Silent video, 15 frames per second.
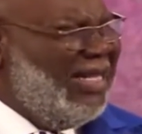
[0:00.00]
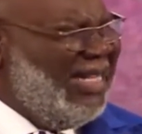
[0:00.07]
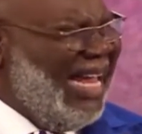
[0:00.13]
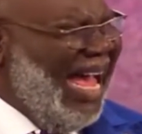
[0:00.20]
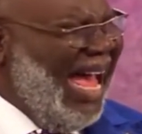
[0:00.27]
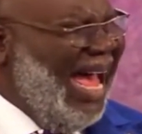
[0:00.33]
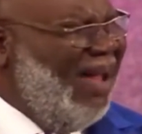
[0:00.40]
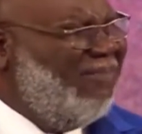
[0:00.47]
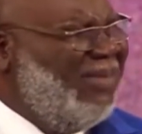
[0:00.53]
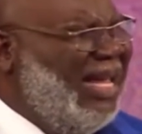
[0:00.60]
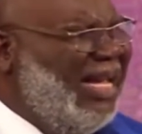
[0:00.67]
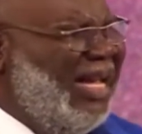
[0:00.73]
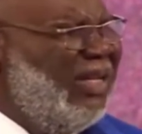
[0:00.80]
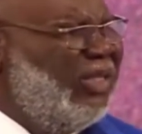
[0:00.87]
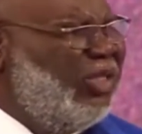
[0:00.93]
time
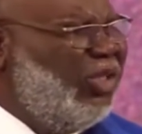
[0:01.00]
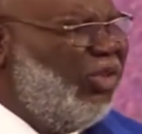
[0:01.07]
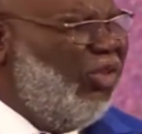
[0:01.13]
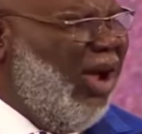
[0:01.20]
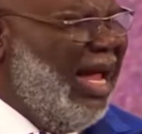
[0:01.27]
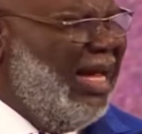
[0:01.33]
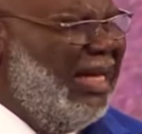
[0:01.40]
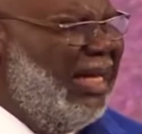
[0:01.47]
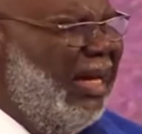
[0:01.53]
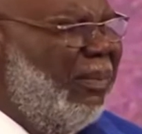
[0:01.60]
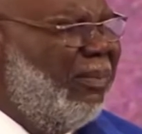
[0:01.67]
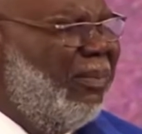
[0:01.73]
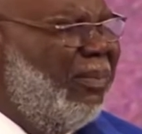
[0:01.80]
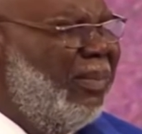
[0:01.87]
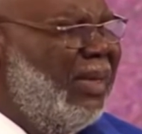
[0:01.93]
they constrained
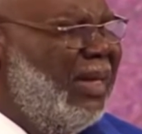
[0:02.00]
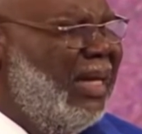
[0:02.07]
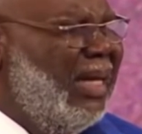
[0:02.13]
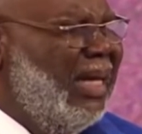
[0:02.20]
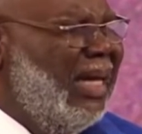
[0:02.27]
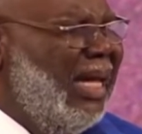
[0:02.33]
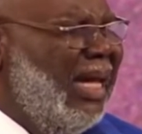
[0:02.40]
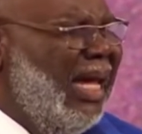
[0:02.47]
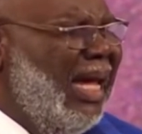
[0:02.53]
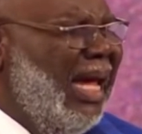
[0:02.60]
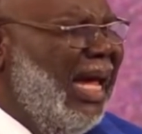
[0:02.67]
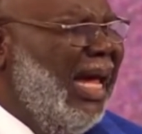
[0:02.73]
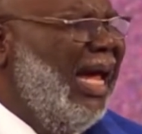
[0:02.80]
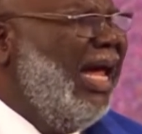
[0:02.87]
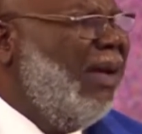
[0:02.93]
him,
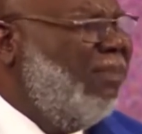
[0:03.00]
he